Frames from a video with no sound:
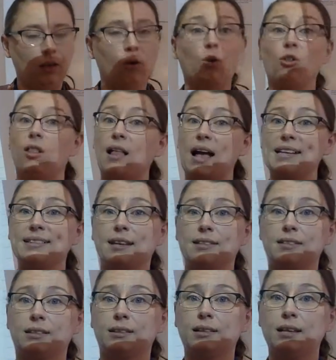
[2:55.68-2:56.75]
or the last
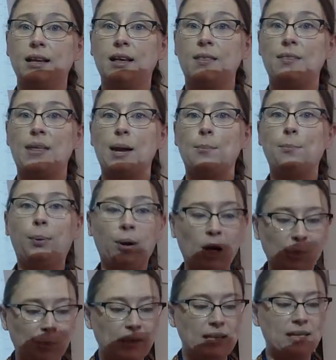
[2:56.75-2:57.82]
lesson, that
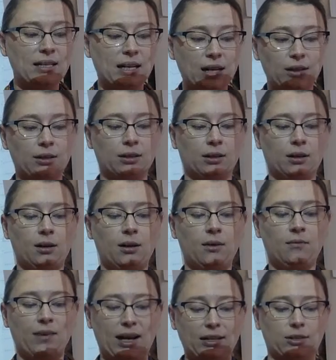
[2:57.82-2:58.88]
perpendicular
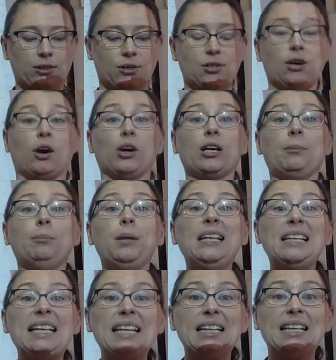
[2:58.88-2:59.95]
vectors are
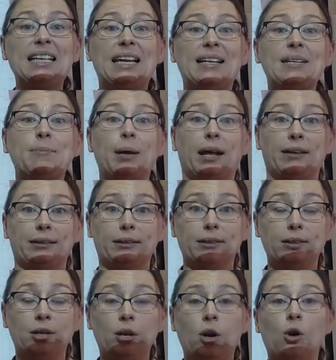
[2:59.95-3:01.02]
completely independent.
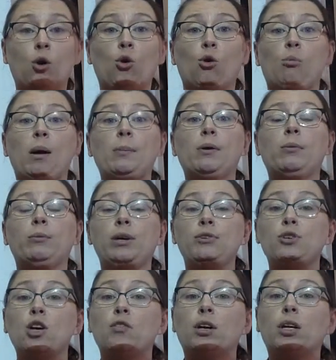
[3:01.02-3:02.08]
Remember when we
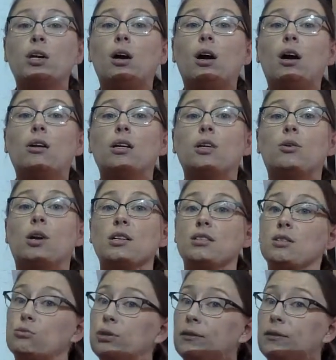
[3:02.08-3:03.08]
drove our car across the